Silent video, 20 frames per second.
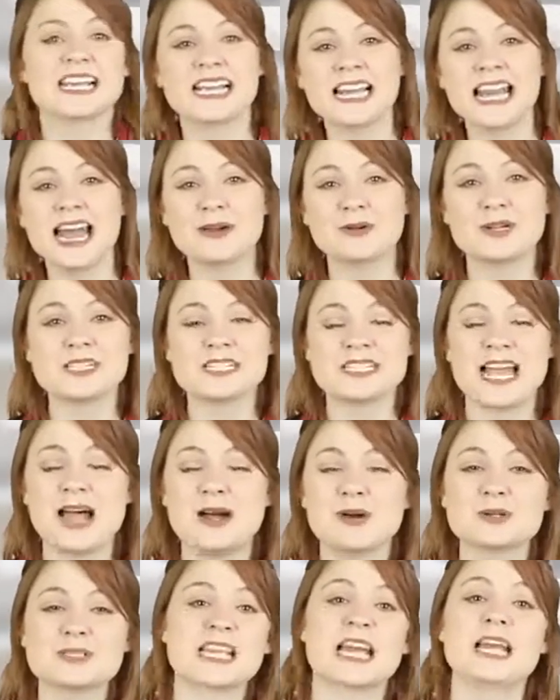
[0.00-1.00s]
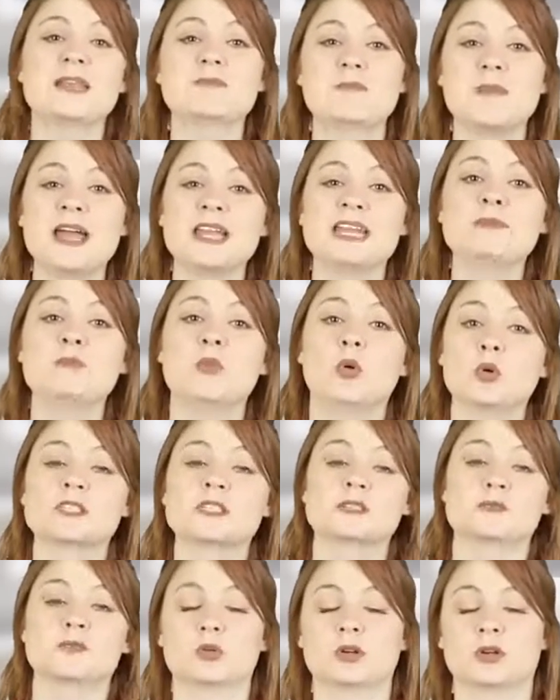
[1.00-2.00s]
Clarence House, and many
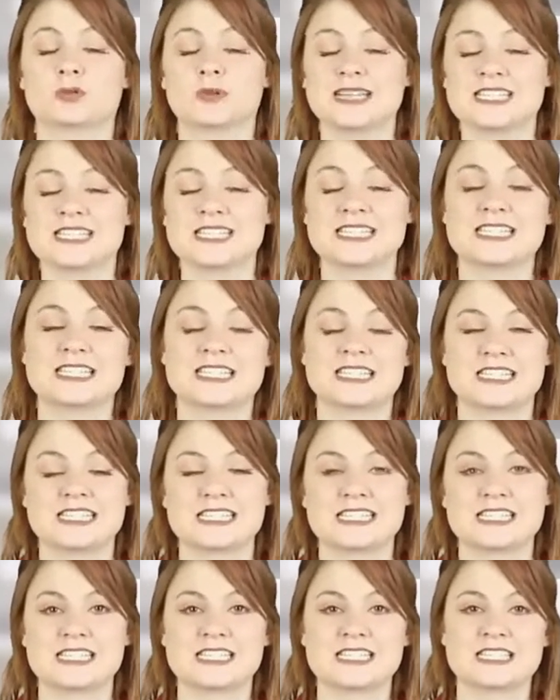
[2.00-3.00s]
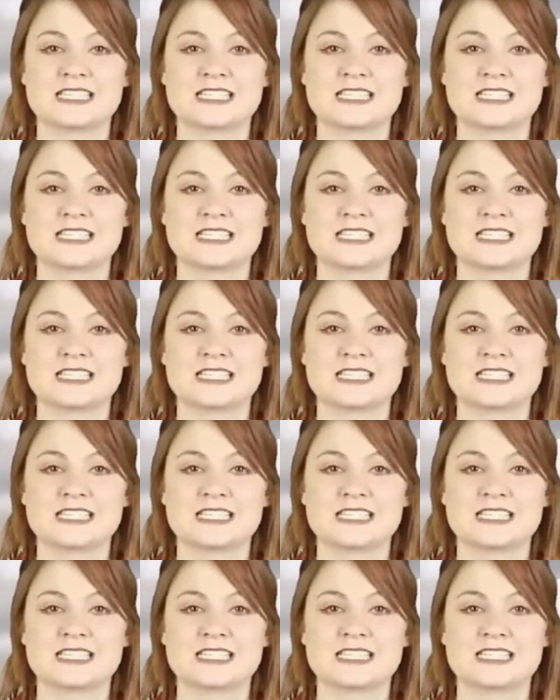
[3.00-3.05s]
more smaller residences.